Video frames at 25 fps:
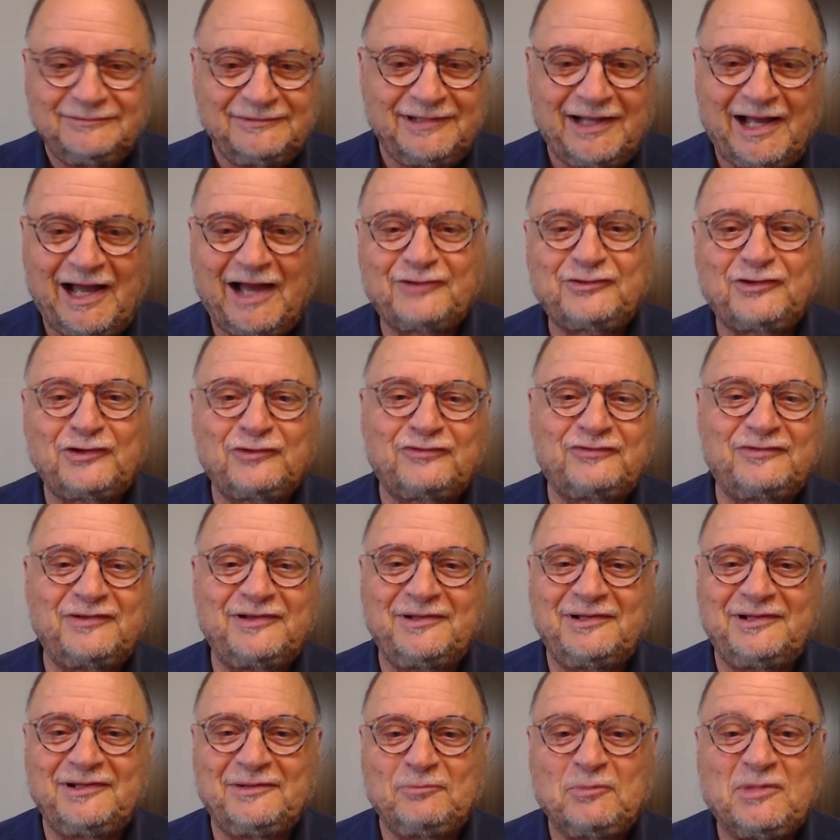out of
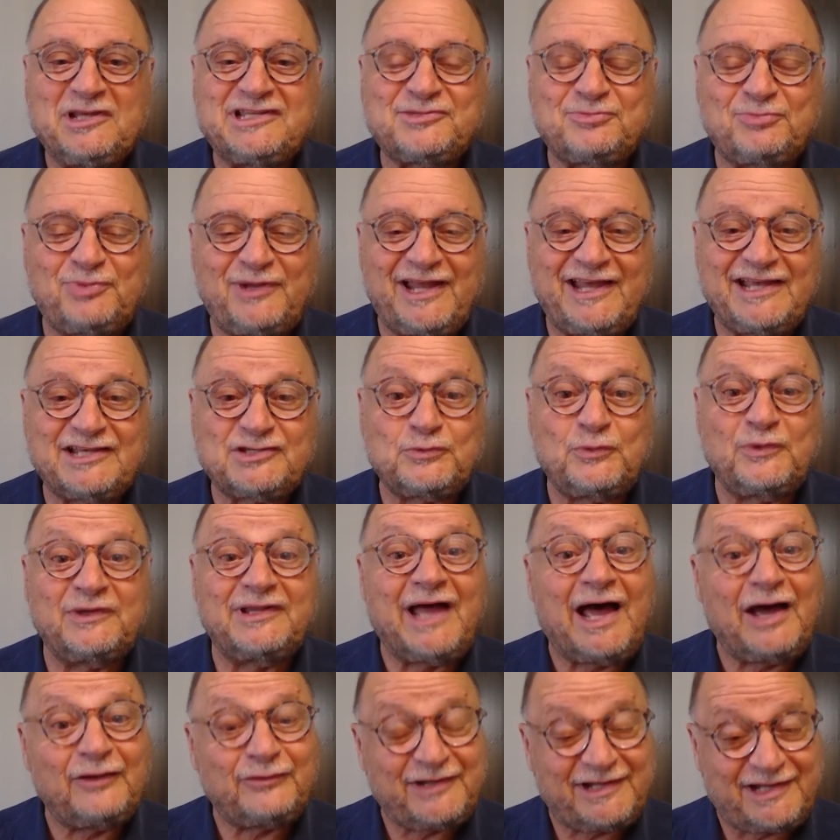misplaced
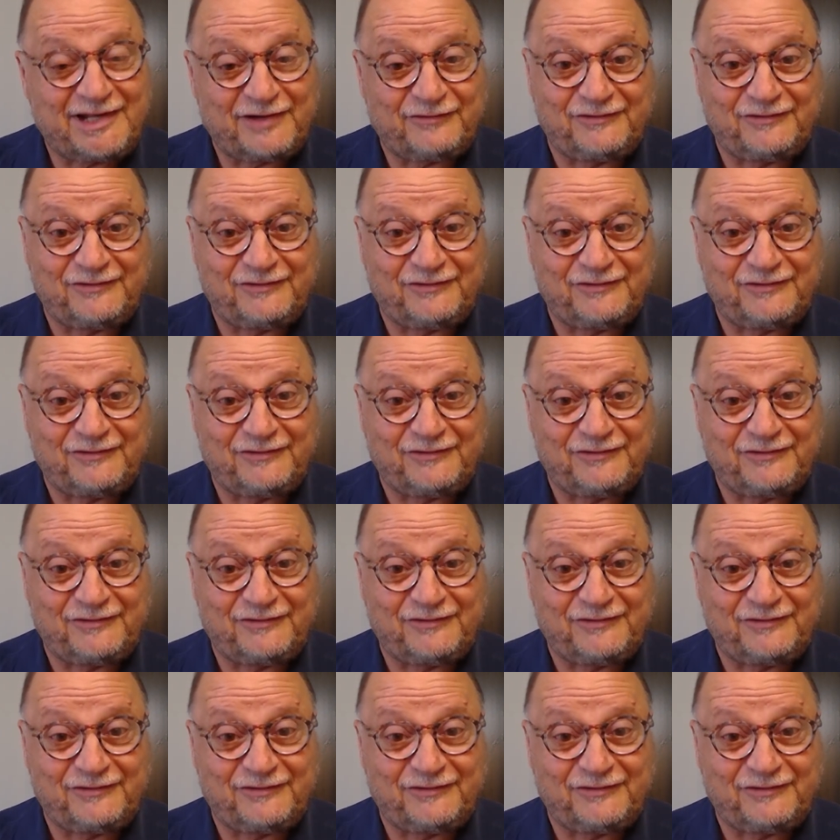without an